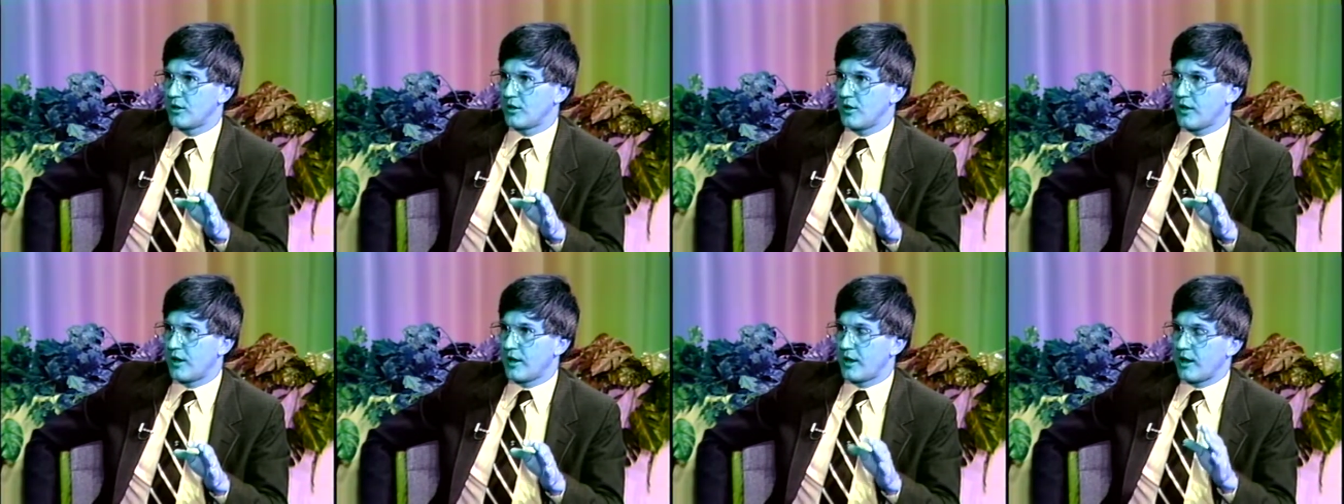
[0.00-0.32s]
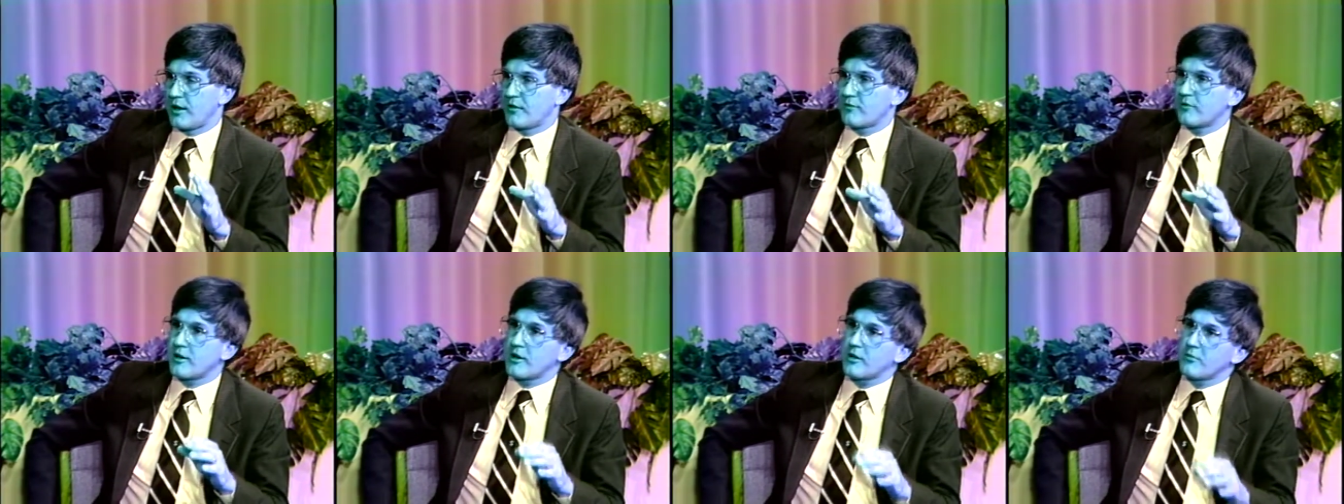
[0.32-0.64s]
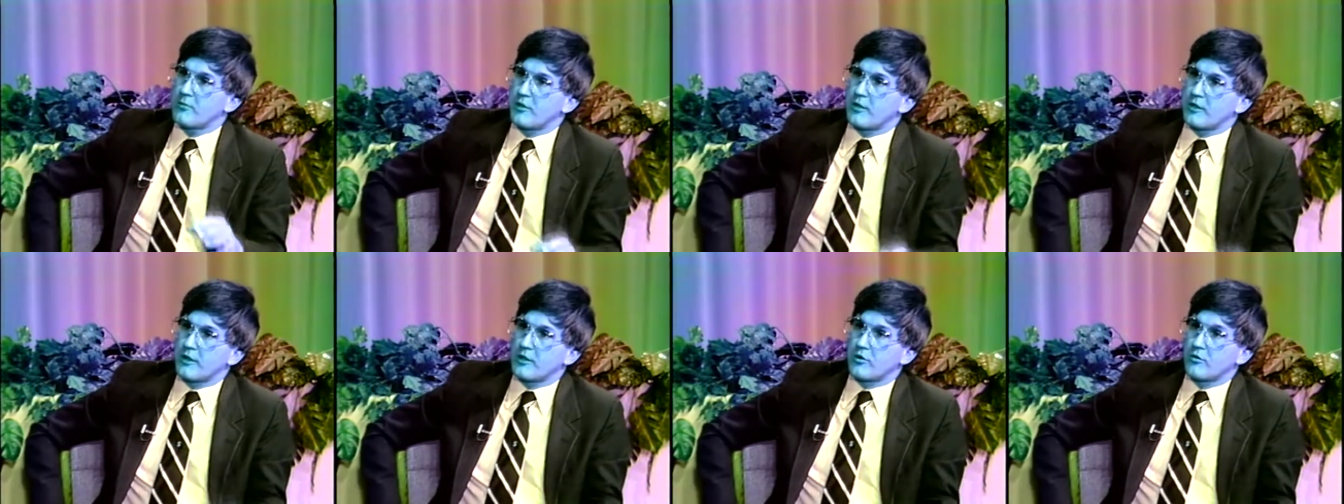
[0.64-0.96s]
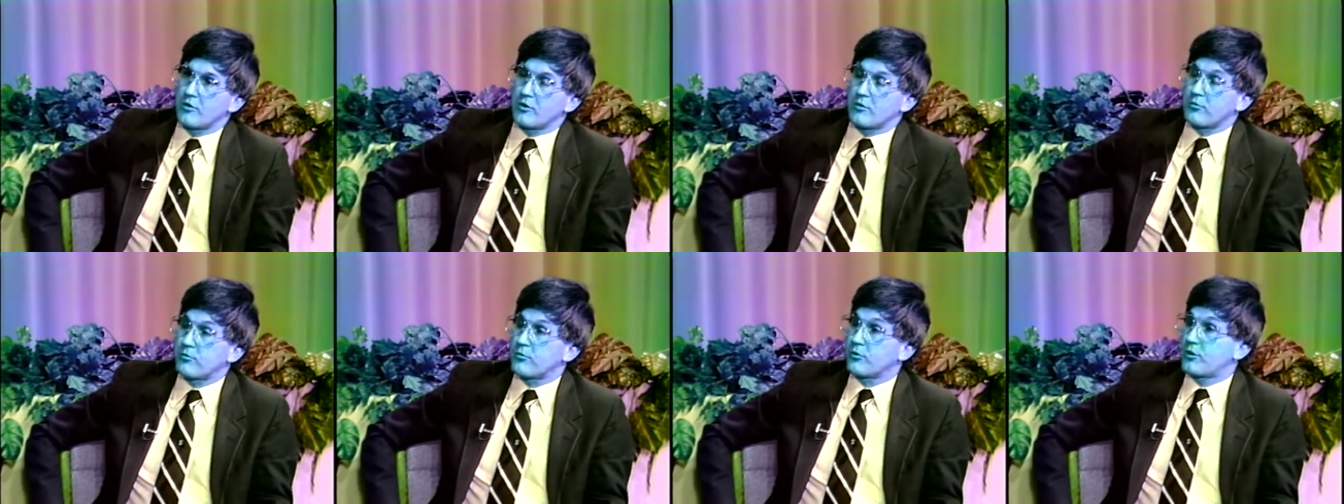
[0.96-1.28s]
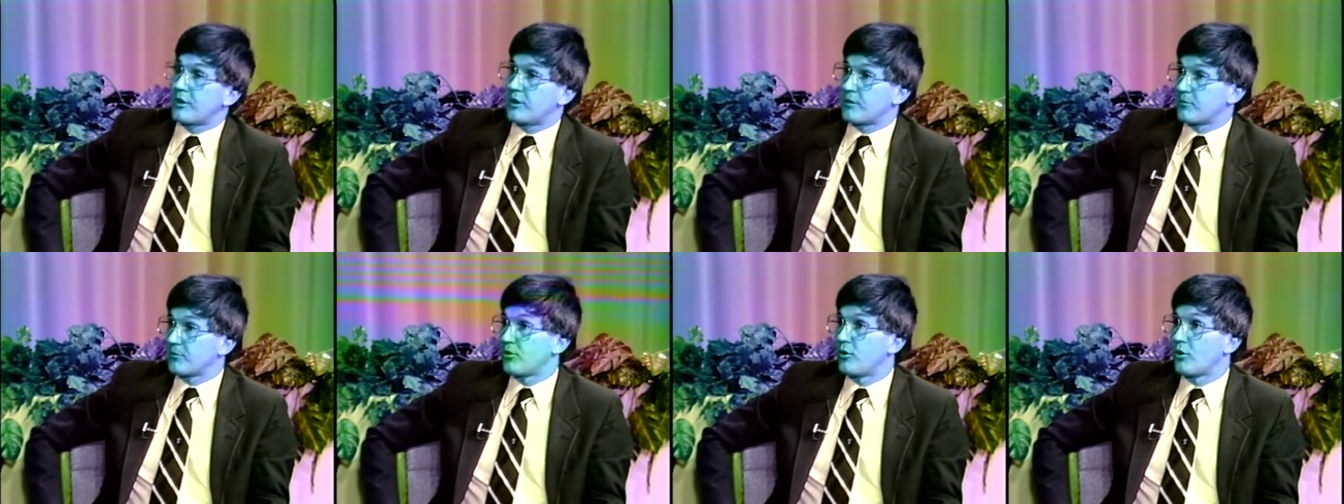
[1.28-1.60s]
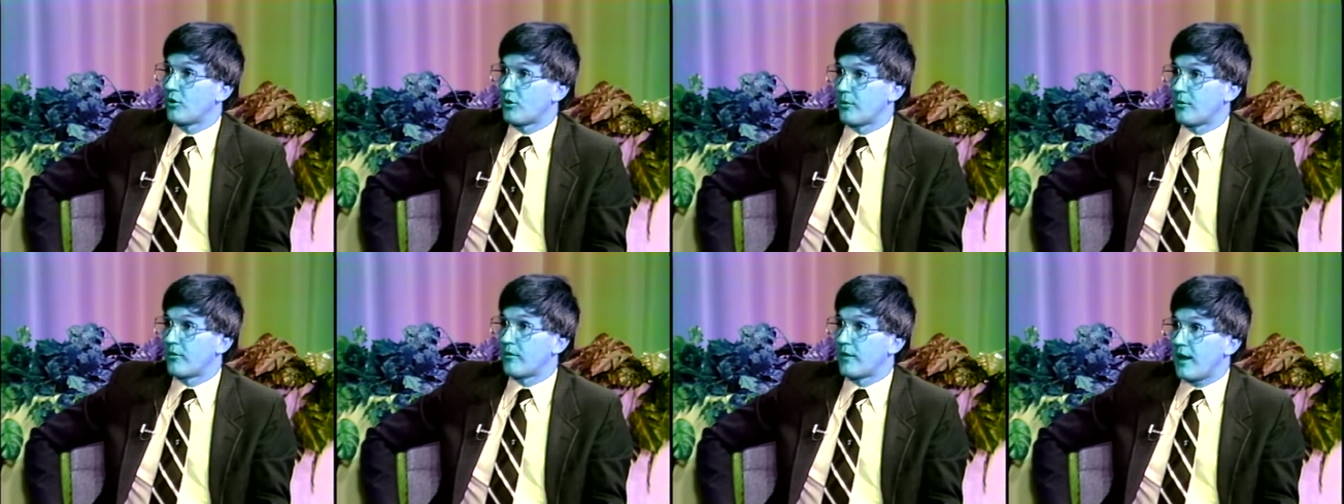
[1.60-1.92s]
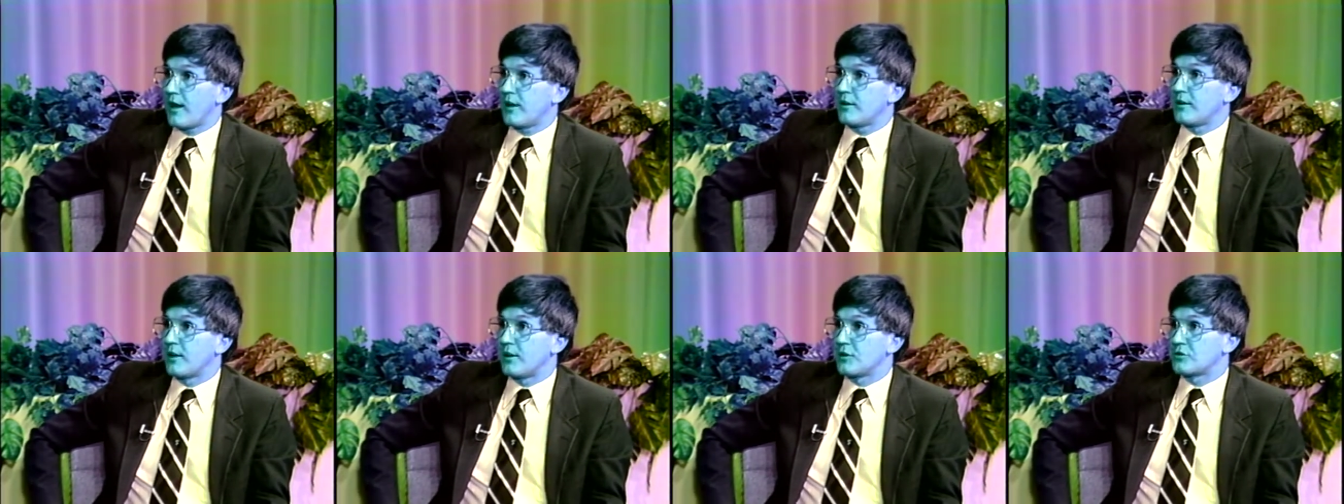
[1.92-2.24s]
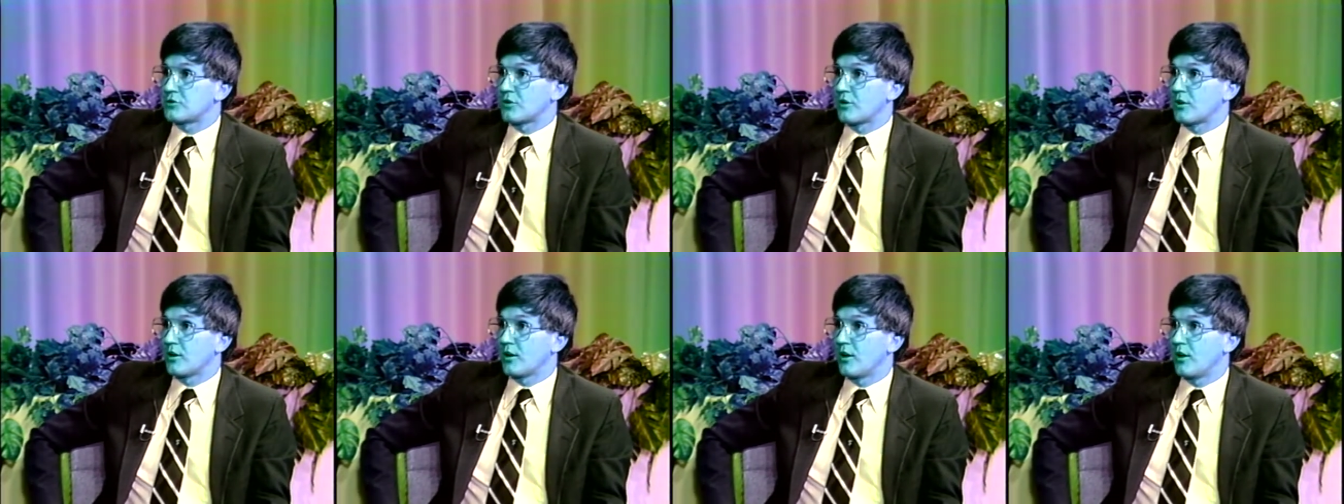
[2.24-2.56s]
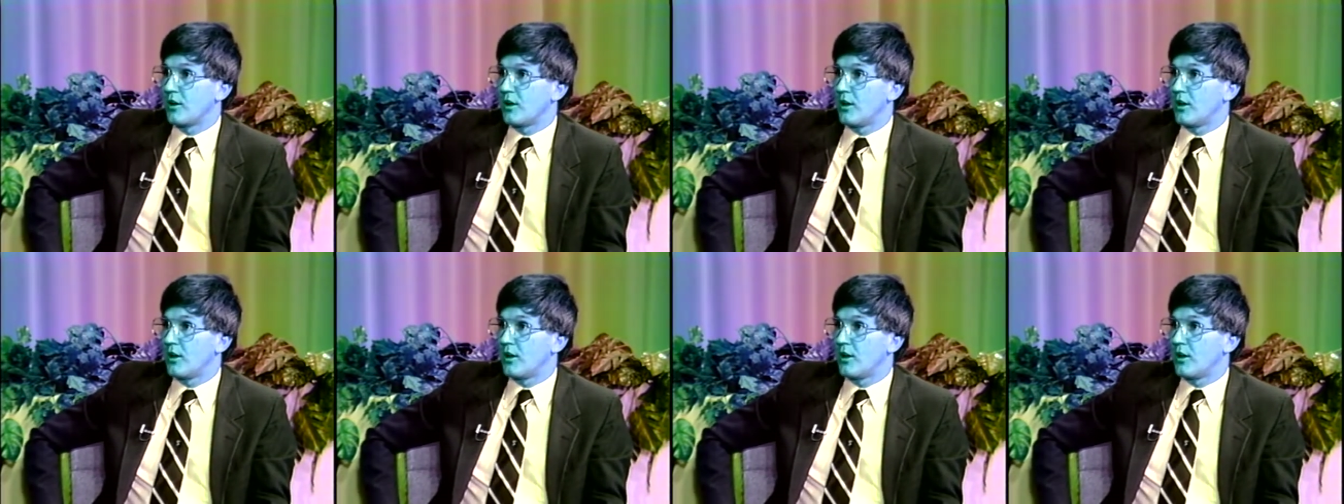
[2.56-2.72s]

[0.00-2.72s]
and I recommend they go to a training program of that nature